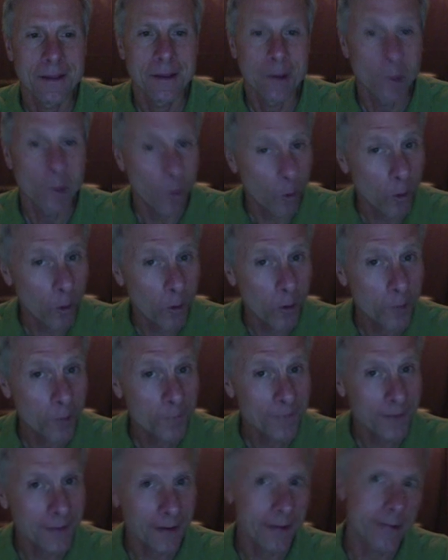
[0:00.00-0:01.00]
Or
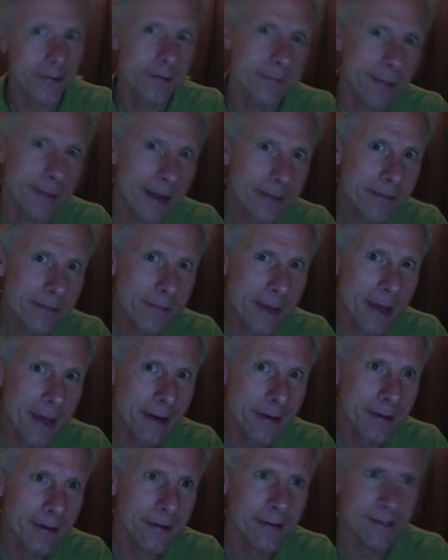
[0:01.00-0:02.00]
are you
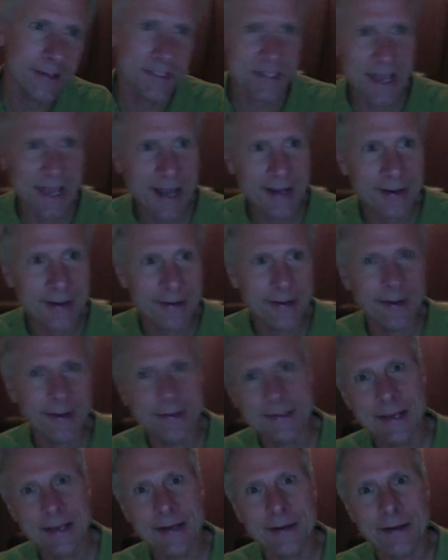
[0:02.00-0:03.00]
mathematically exactly
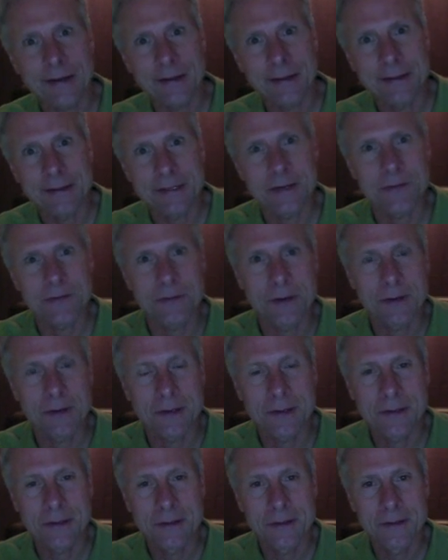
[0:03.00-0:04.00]
identically indifferent?
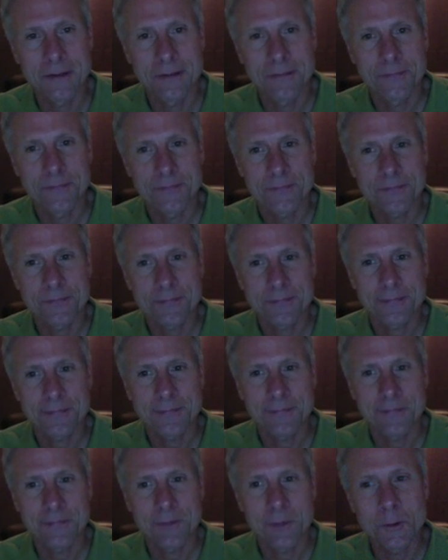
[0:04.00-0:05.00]

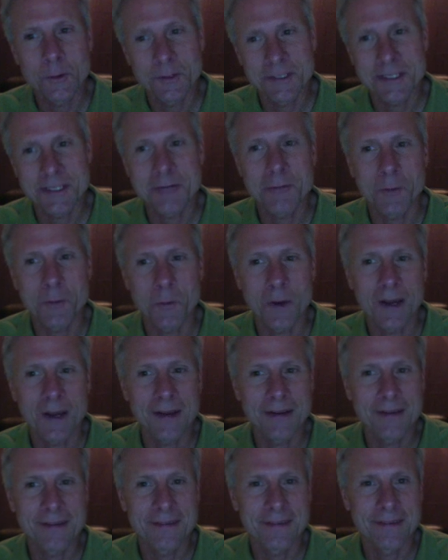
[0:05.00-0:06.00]
You're indifferent, right?
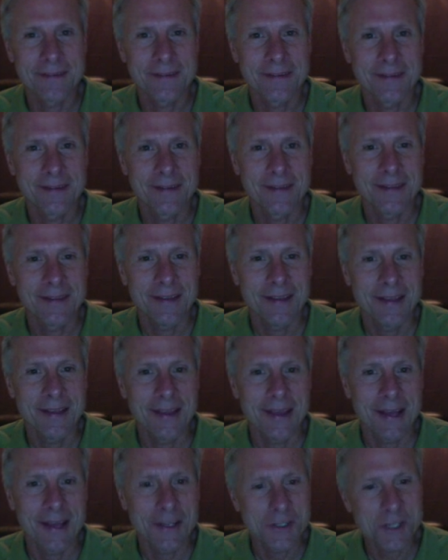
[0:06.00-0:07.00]

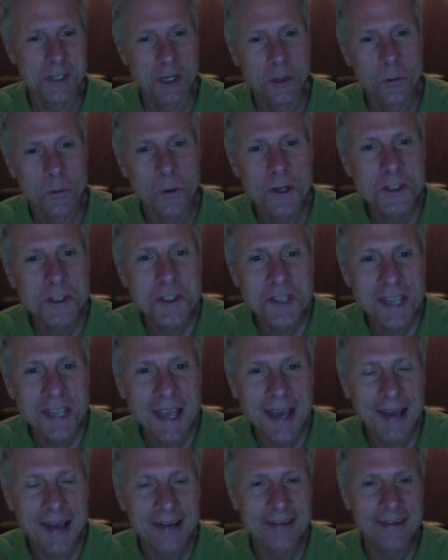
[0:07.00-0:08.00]
And so once
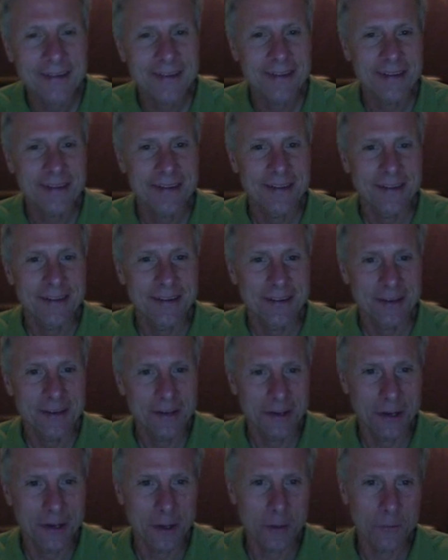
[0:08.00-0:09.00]
again,
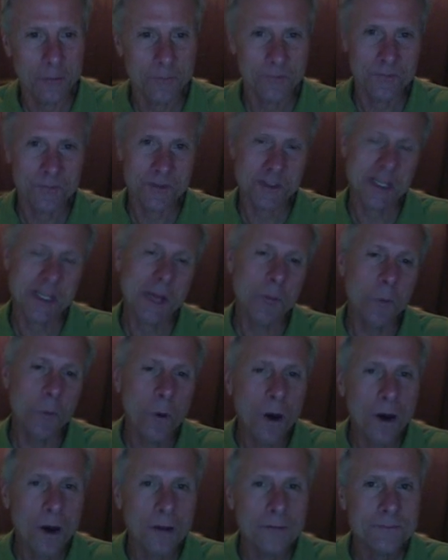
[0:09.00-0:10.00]
step
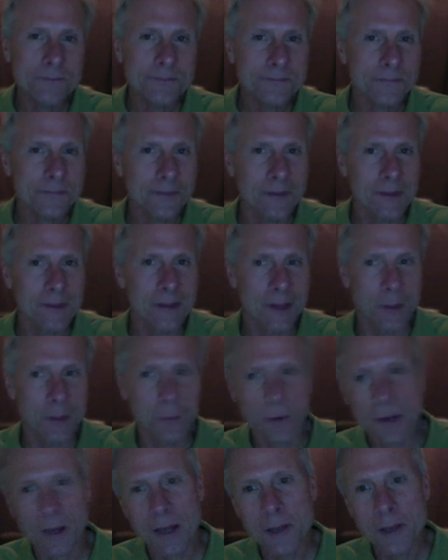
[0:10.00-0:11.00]
1,
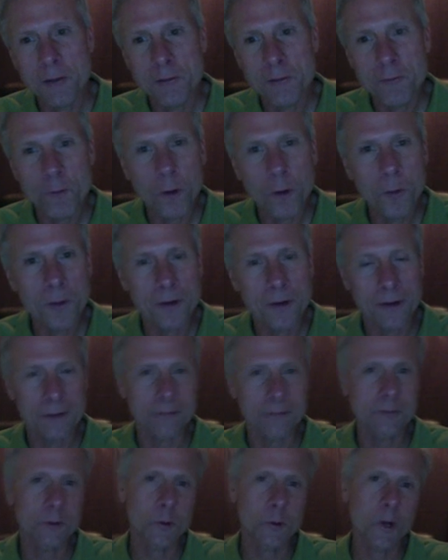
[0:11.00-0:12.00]
apply your formula to
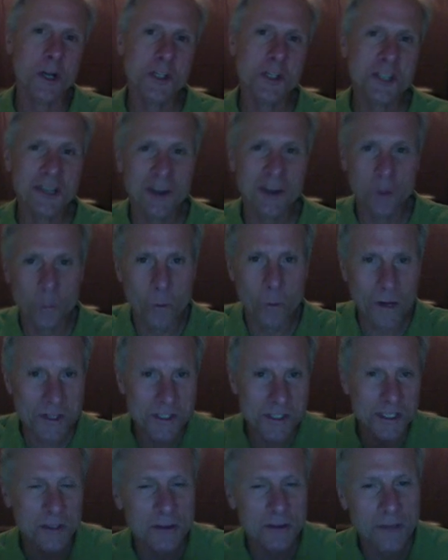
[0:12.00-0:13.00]
crush it into one
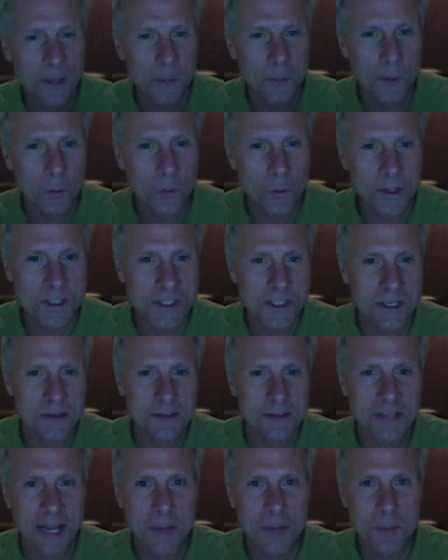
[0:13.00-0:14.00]
single number at one single
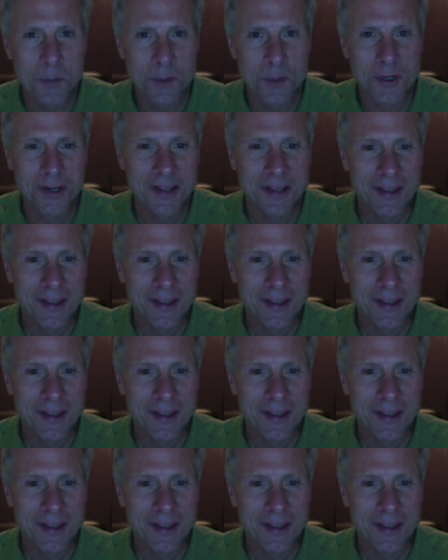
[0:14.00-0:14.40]
time period,